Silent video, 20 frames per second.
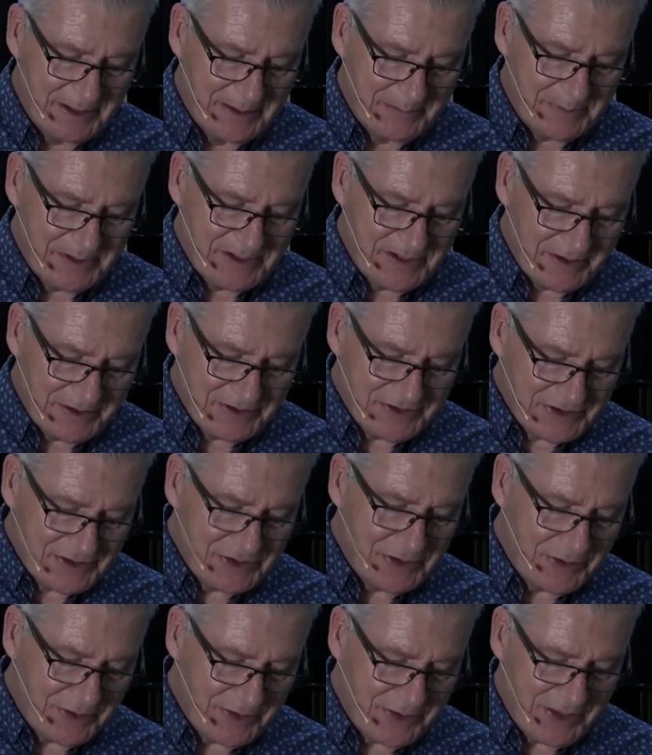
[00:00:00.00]
But on
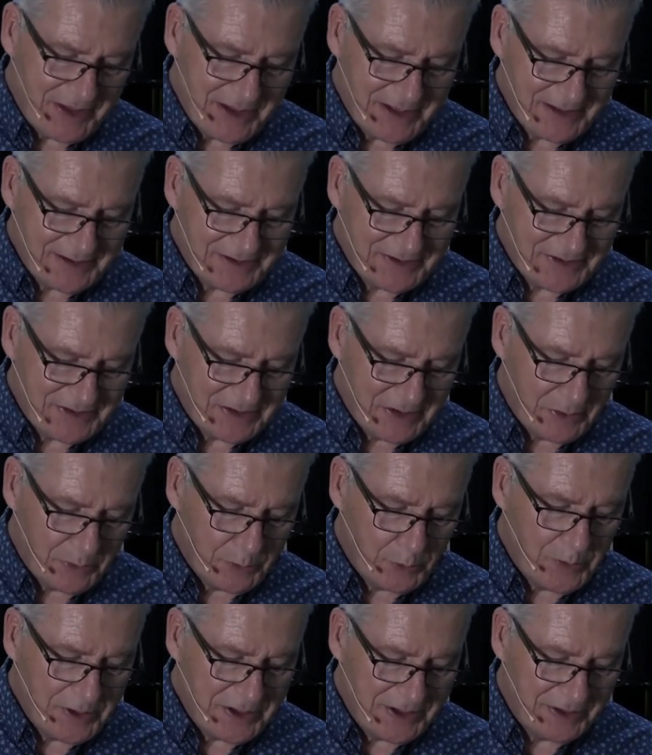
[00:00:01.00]
certain things,
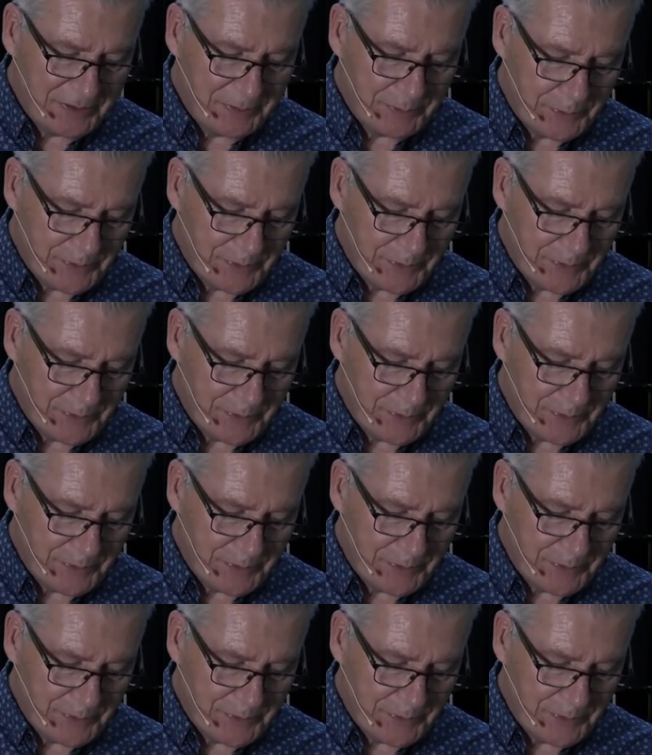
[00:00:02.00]
we can